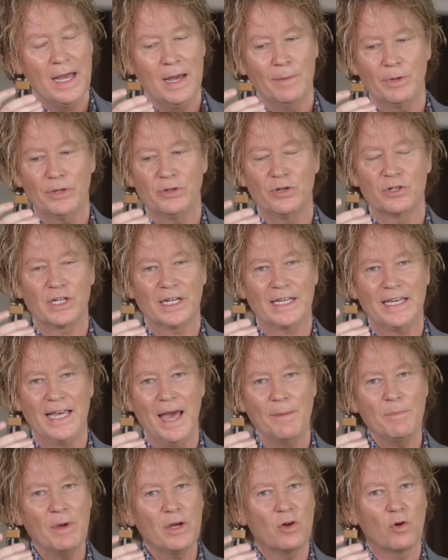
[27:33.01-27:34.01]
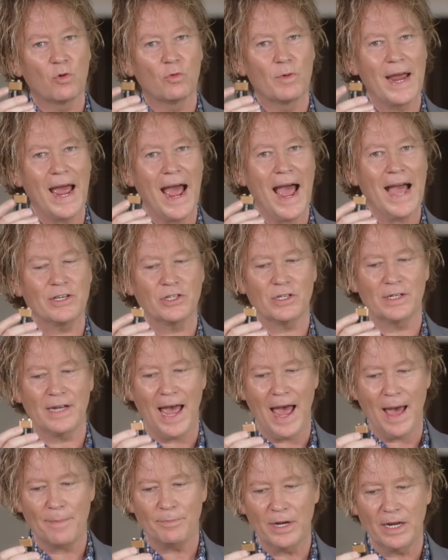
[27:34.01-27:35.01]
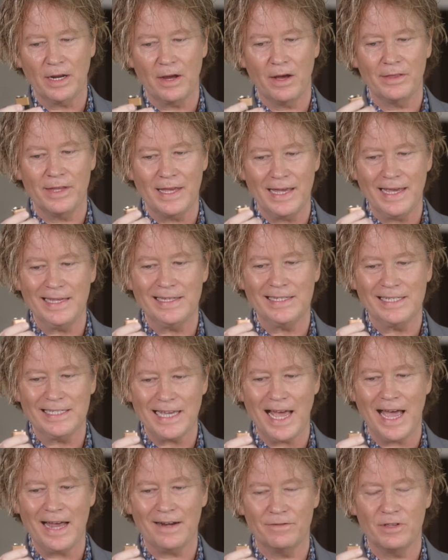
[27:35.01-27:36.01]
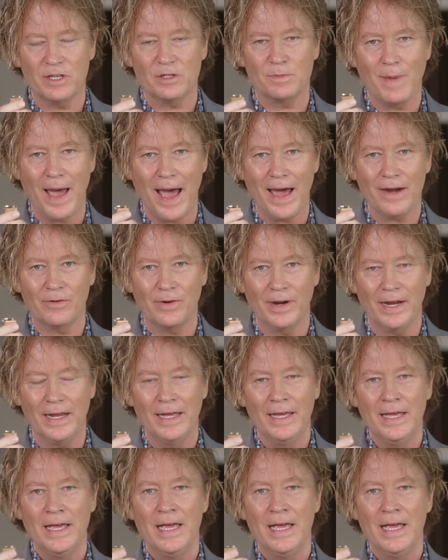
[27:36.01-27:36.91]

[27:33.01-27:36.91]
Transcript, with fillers: but there's a chemical reaction happening on the inside of this battery